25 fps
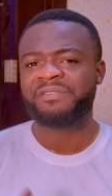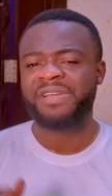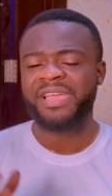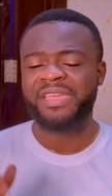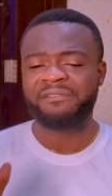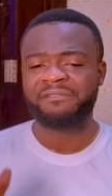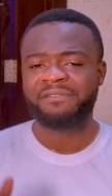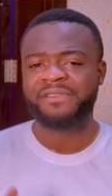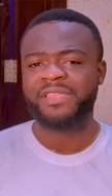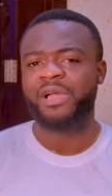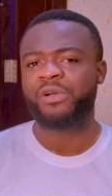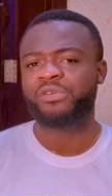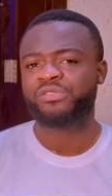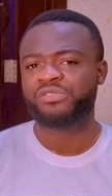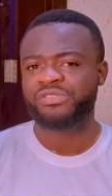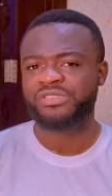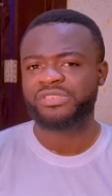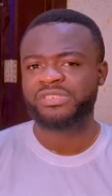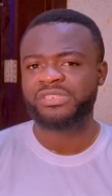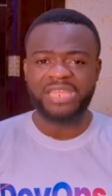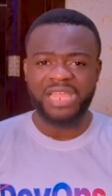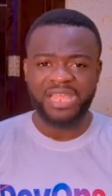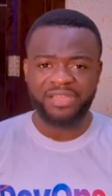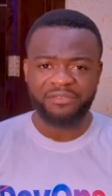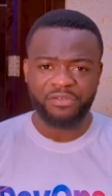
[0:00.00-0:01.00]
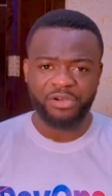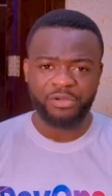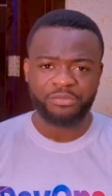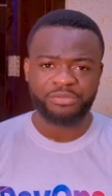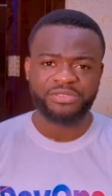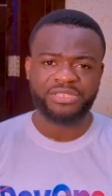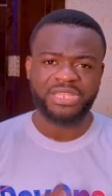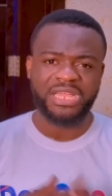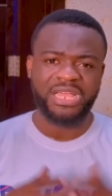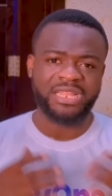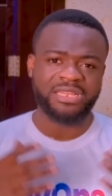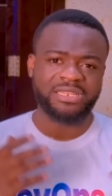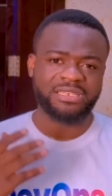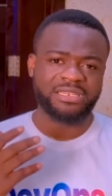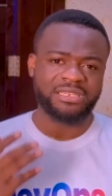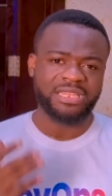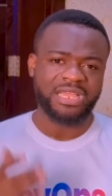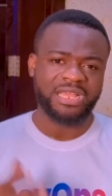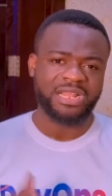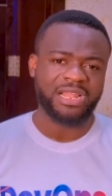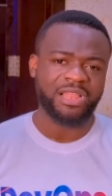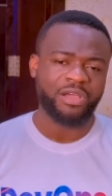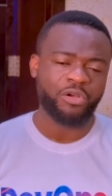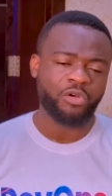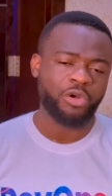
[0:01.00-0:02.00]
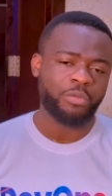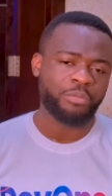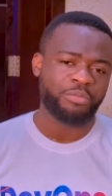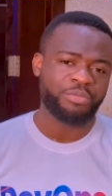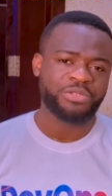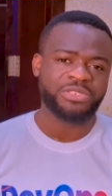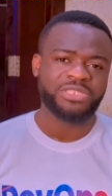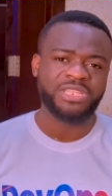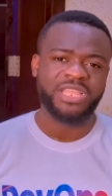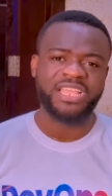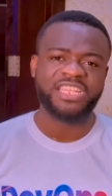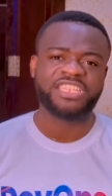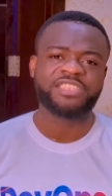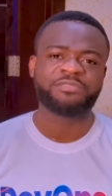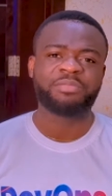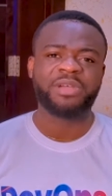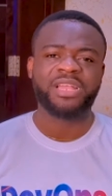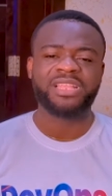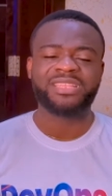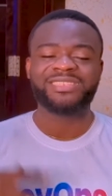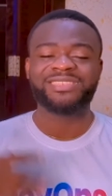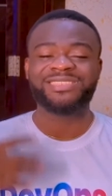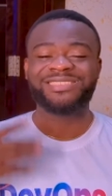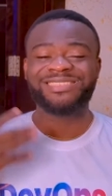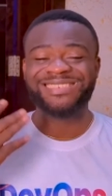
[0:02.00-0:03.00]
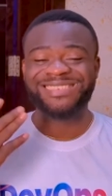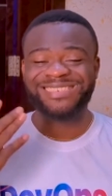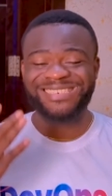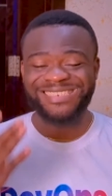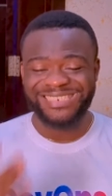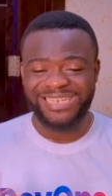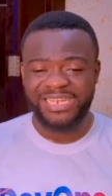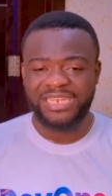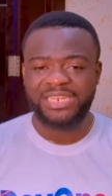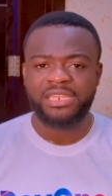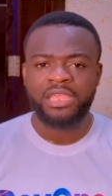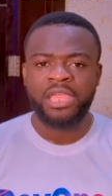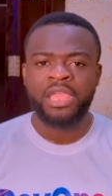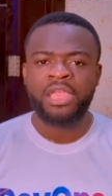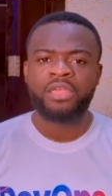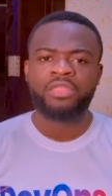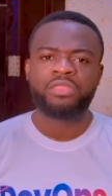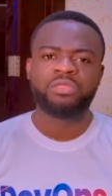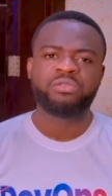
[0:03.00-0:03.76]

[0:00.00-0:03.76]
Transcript: five thousand DevOps and cloud computing experts trained